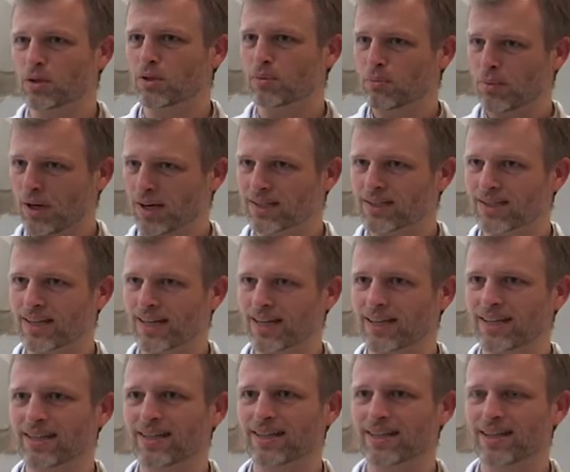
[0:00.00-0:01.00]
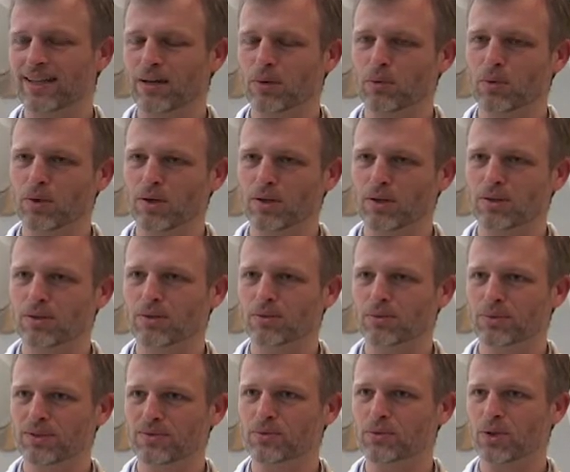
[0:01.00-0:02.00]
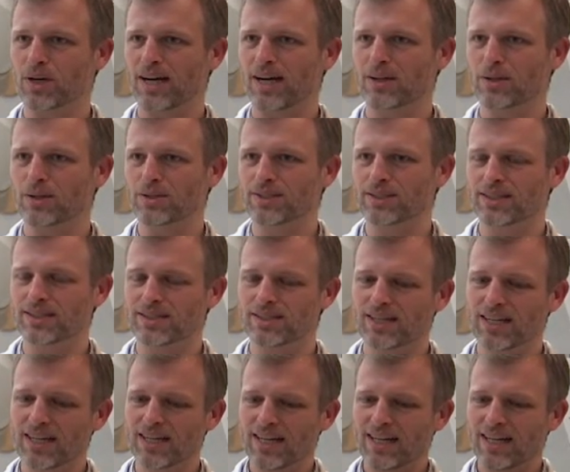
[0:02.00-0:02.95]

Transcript: or the PUG technique that we've trialed, is